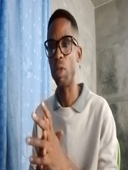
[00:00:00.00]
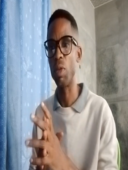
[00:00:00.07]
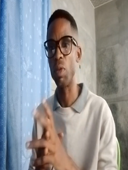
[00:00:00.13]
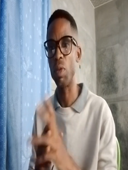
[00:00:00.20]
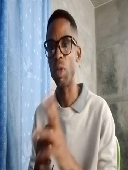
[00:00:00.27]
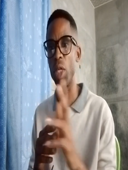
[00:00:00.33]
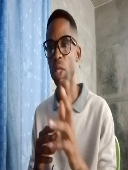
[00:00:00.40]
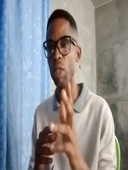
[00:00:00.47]
So
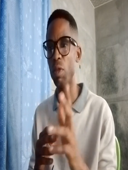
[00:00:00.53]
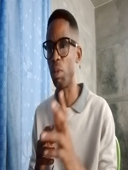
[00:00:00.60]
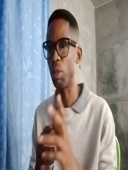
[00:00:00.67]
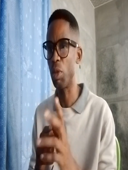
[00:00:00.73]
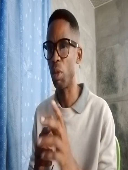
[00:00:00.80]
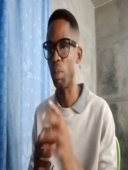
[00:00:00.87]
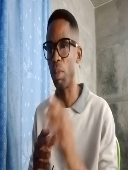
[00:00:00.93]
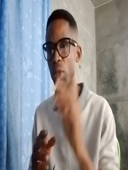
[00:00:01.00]
to get
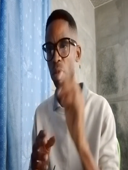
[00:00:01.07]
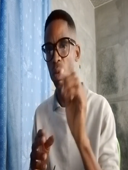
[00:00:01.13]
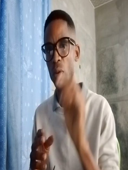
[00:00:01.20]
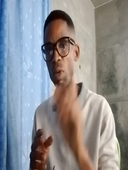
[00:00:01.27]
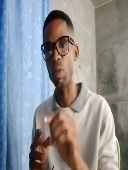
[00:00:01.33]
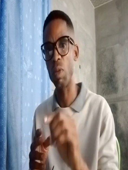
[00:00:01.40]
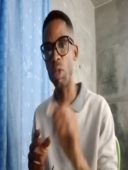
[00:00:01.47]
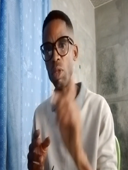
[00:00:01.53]
information, please
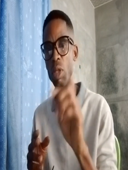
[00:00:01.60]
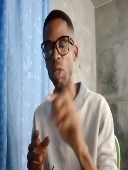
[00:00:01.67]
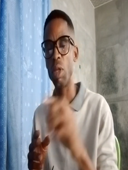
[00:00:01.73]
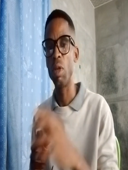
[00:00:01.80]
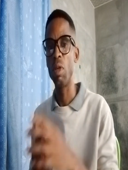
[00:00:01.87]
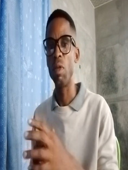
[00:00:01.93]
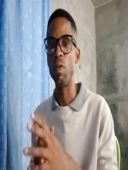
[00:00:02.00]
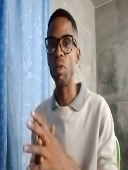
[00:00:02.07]
always
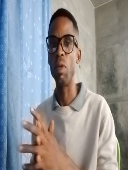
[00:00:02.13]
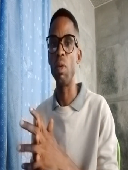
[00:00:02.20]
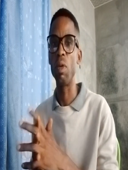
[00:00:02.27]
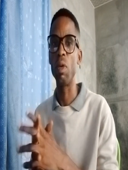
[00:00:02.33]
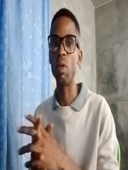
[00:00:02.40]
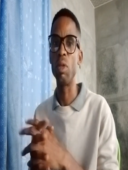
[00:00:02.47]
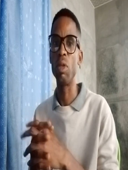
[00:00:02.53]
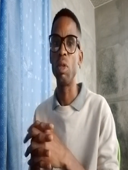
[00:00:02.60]

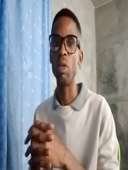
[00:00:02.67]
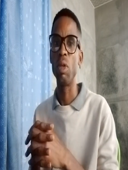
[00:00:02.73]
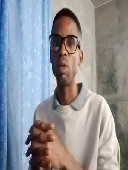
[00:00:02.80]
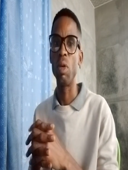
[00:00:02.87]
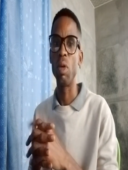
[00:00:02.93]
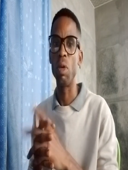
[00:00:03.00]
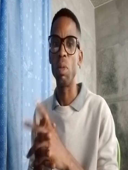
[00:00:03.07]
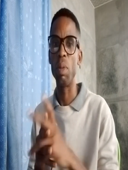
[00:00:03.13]
follow us
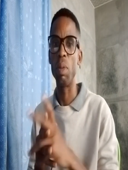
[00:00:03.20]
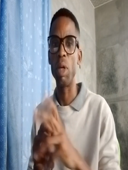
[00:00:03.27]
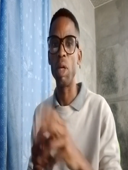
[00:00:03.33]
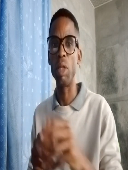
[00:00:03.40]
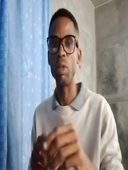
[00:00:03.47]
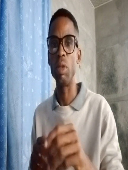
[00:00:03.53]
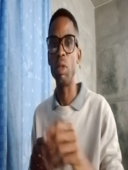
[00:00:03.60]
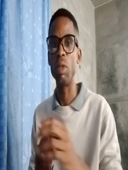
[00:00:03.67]
up,
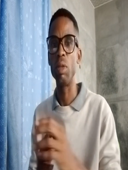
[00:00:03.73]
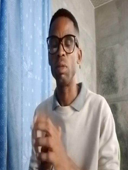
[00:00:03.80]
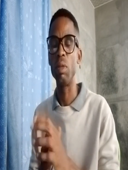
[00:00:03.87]
and